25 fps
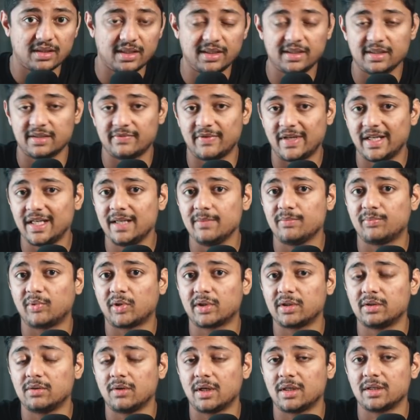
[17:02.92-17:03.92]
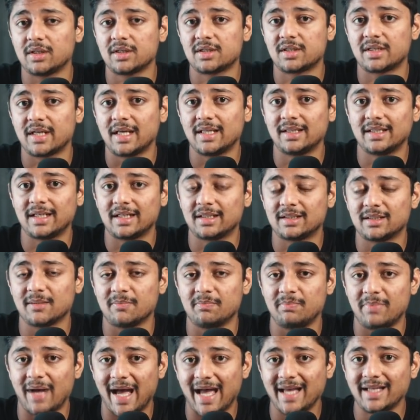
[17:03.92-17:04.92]
it is very important to understand that the
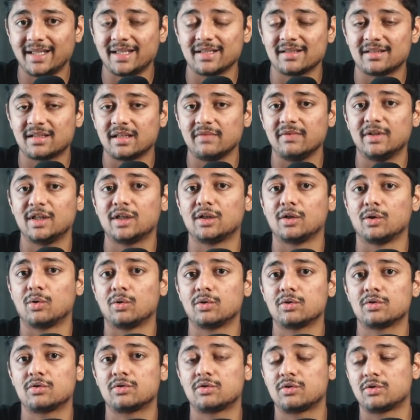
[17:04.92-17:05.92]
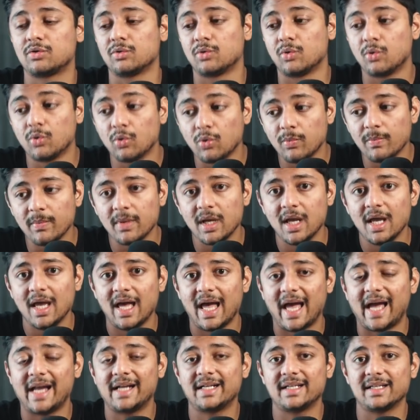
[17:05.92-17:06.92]
bank is giving loans to whom,
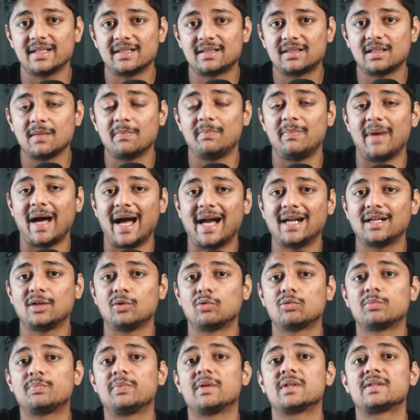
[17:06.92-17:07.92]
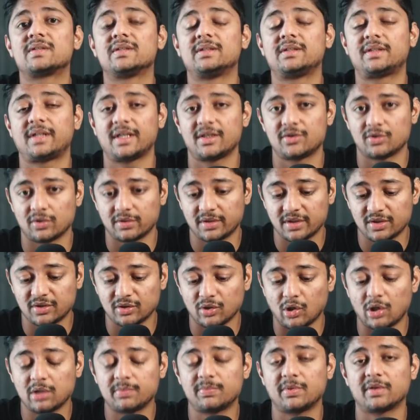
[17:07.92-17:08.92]
and is the bad loan percentage or these
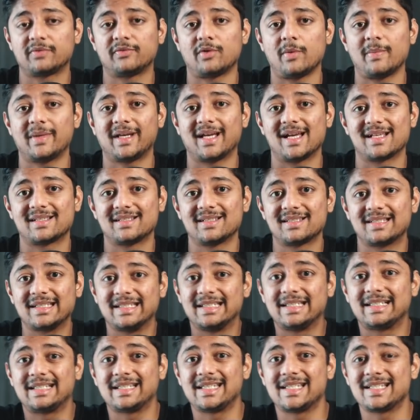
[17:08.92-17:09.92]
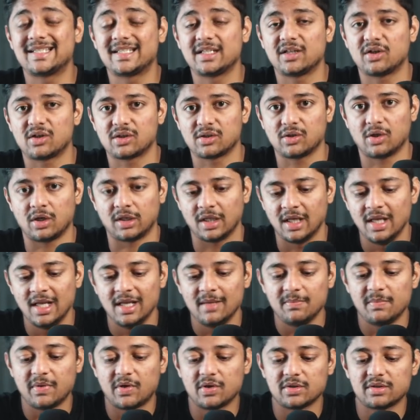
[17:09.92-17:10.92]
non-performing assets increasing or not.
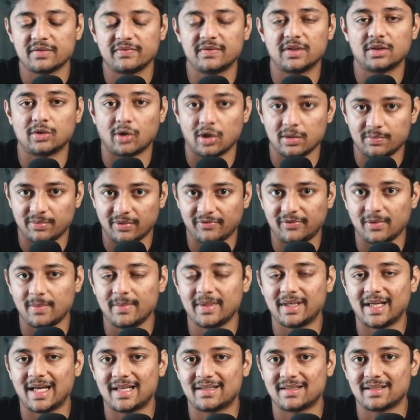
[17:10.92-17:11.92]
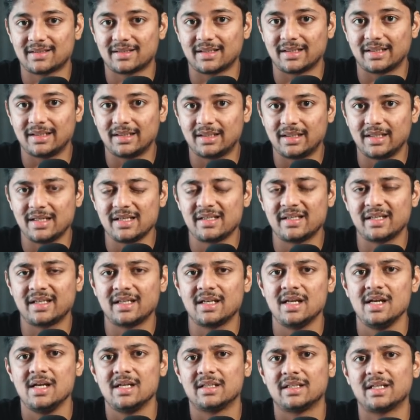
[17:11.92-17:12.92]
Because if the non-performing assets are
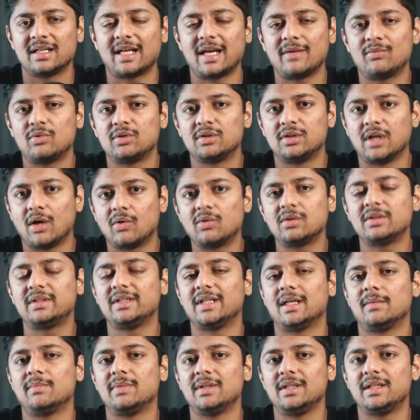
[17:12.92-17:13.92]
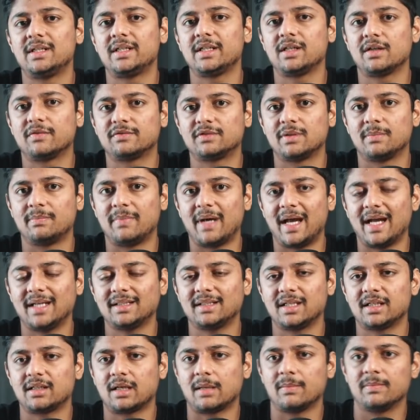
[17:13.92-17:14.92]
increasing, then I would doubt the ability of the
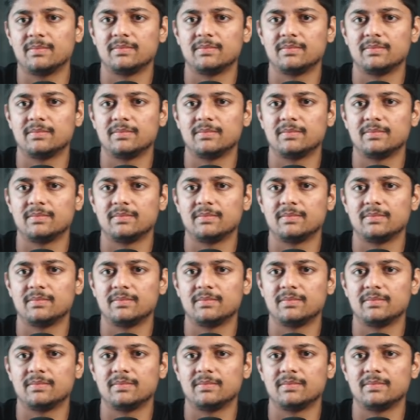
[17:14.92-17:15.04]
bank that,